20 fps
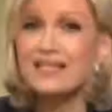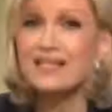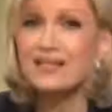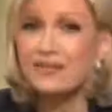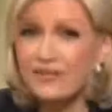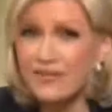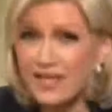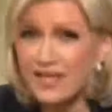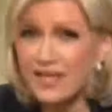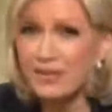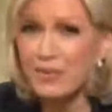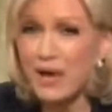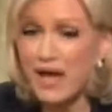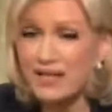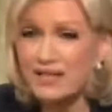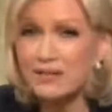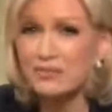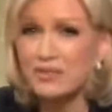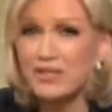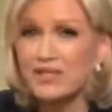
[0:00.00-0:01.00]
convening
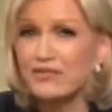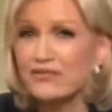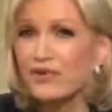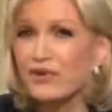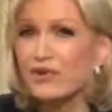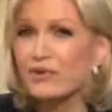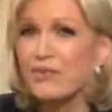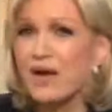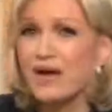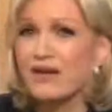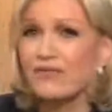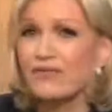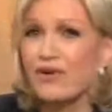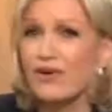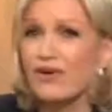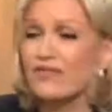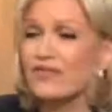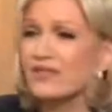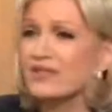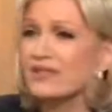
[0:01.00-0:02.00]
possibly to vote him out of
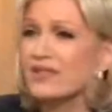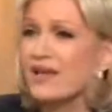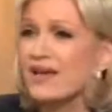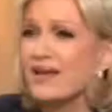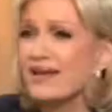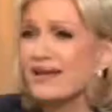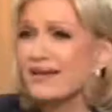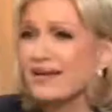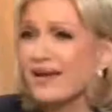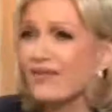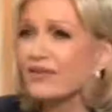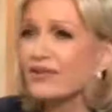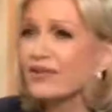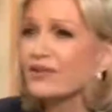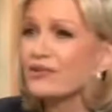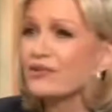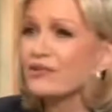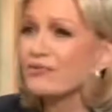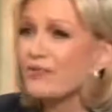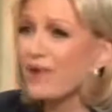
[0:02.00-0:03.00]
office.
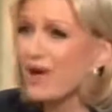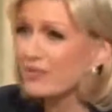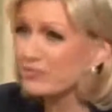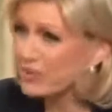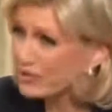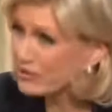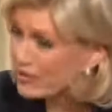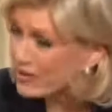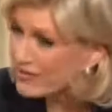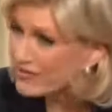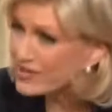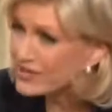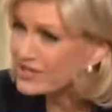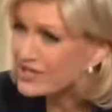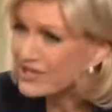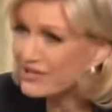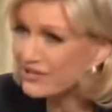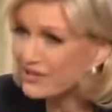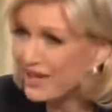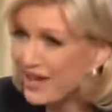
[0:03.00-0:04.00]
Governor
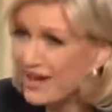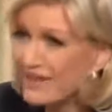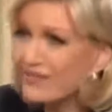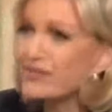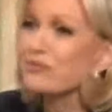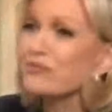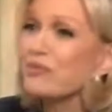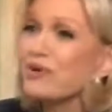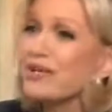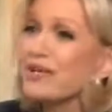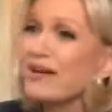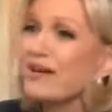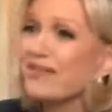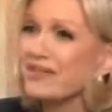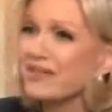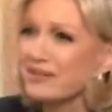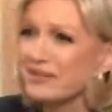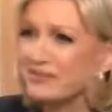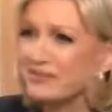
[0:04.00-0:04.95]
Blagojevich here live. Good morning, Governor.